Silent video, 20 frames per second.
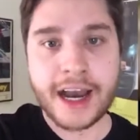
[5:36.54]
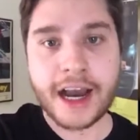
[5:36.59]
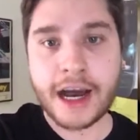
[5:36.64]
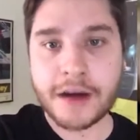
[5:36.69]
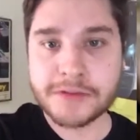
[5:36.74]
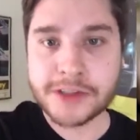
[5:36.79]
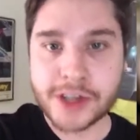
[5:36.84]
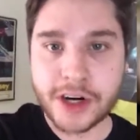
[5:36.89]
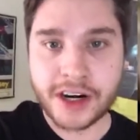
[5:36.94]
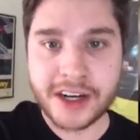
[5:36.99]

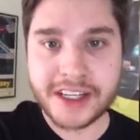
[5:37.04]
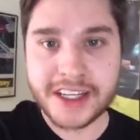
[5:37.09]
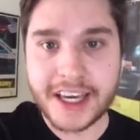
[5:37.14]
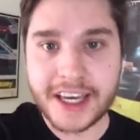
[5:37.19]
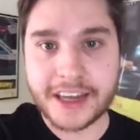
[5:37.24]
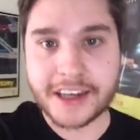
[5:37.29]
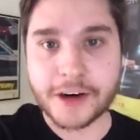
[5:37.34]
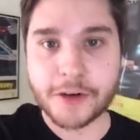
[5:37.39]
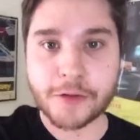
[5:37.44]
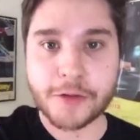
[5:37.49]
I'm starting
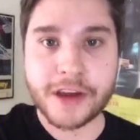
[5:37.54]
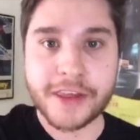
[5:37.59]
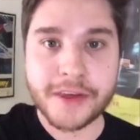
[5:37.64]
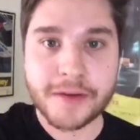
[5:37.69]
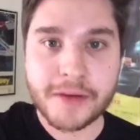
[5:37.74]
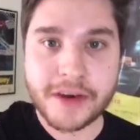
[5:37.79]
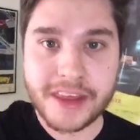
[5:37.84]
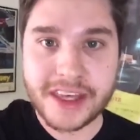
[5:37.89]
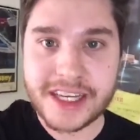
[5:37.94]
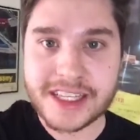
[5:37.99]
to get in a
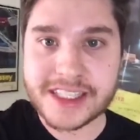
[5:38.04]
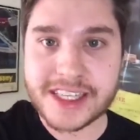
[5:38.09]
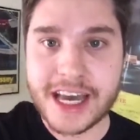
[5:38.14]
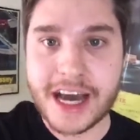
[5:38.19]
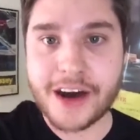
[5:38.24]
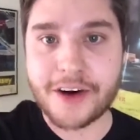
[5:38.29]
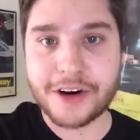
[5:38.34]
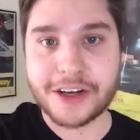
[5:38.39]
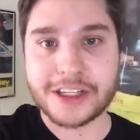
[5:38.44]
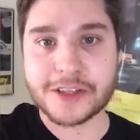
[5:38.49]
rhythm of these
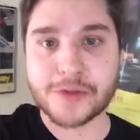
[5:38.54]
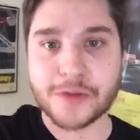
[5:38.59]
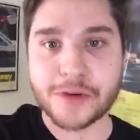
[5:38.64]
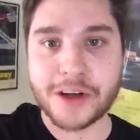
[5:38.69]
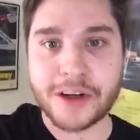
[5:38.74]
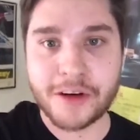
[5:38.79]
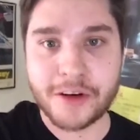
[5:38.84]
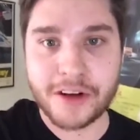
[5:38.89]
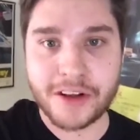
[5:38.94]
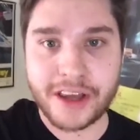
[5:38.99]
now, and it's
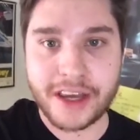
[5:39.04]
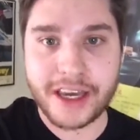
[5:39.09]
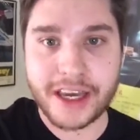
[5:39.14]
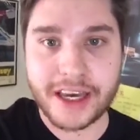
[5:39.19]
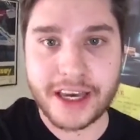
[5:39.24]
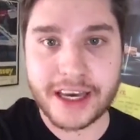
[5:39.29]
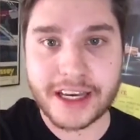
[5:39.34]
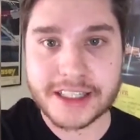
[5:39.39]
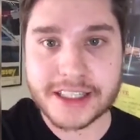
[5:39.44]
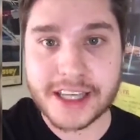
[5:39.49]
really,
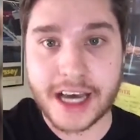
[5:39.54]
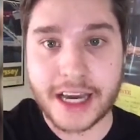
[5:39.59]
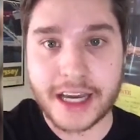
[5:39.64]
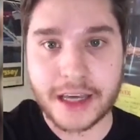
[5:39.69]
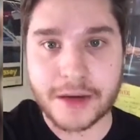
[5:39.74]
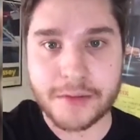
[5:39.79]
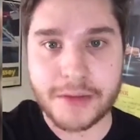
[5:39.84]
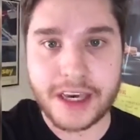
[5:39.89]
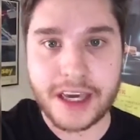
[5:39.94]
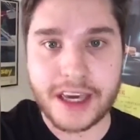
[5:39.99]
really
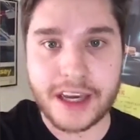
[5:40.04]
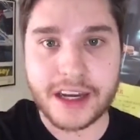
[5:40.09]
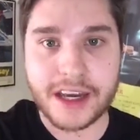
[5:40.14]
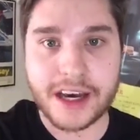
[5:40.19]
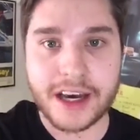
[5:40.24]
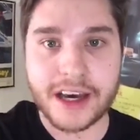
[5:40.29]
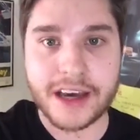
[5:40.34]
exciting me.